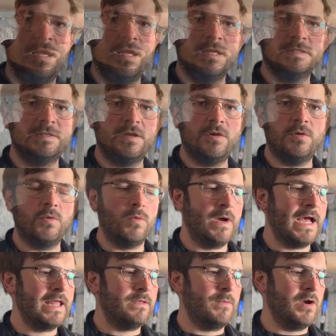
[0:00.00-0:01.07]
So
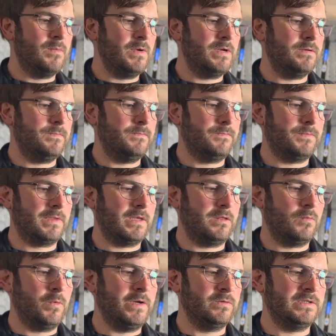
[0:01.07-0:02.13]
at the moment, the
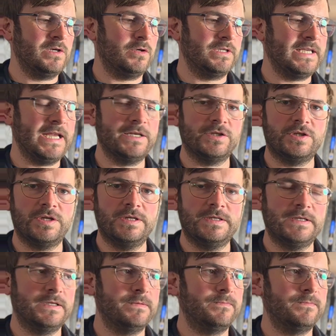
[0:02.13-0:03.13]
wheel's not tensioned,